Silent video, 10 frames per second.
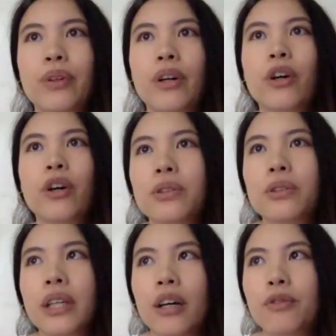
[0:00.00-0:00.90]
are always
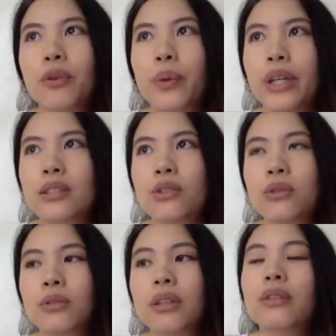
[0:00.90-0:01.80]
looking out for ways
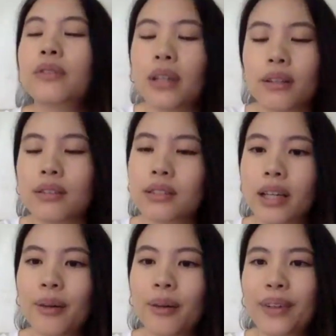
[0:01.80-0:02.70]
to lift others
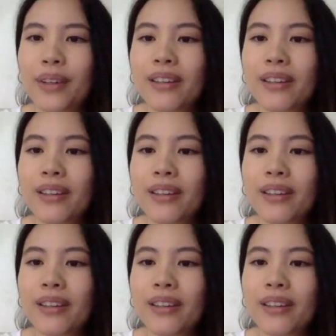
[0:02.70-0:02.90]
up.